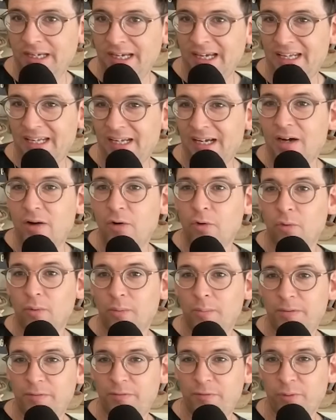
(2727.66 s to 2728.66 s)
And
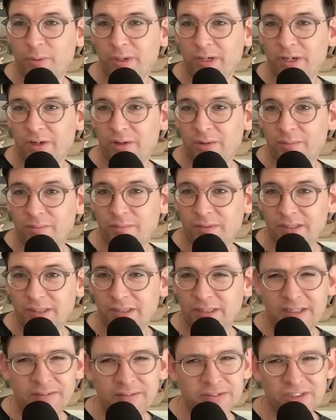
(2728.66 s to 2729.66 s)
before we go,
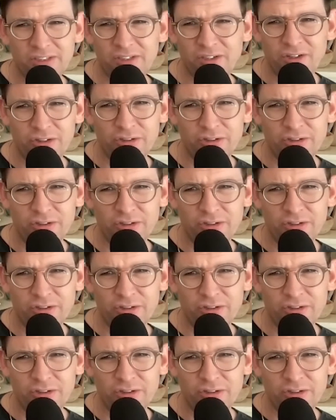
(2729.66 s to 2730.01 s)
give us a call,